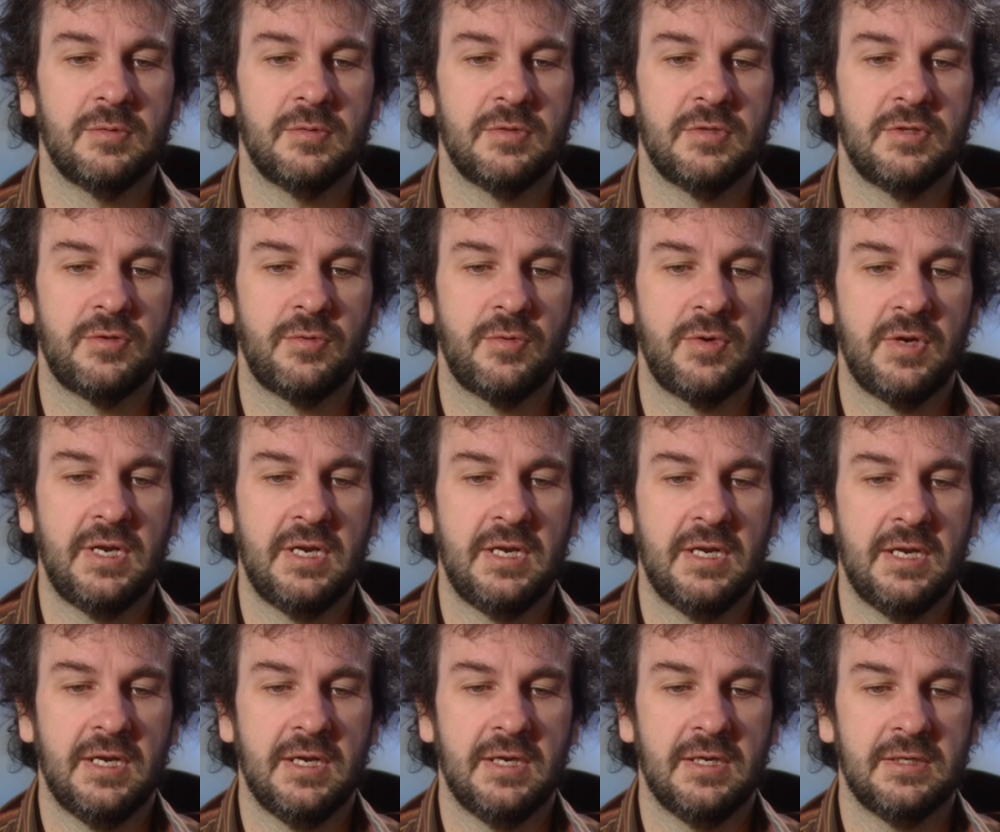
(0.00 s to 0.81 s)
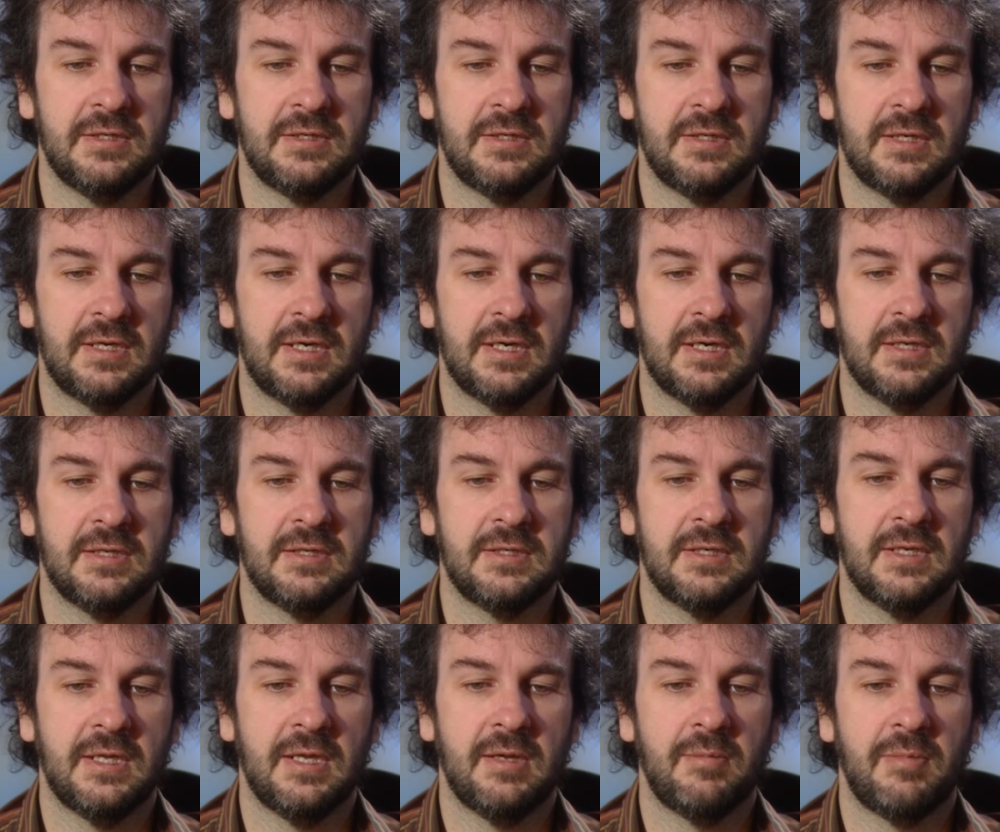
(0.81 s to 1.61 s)
It was 3 years to get
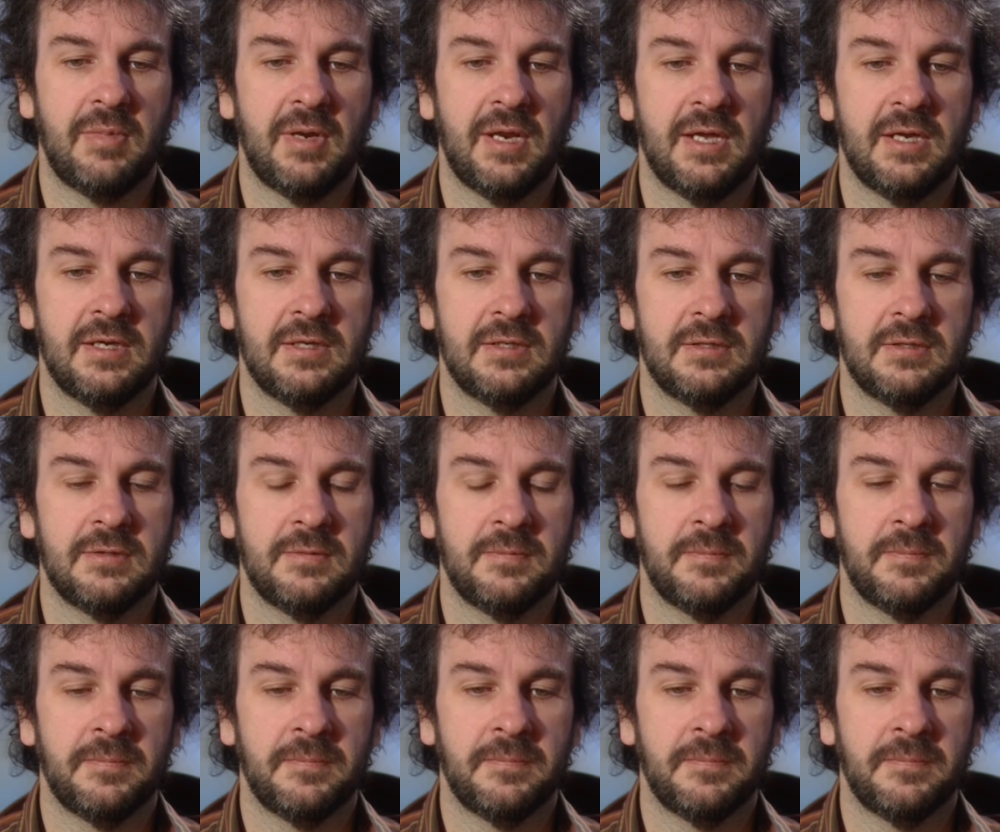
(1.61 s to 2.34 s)
us to that place.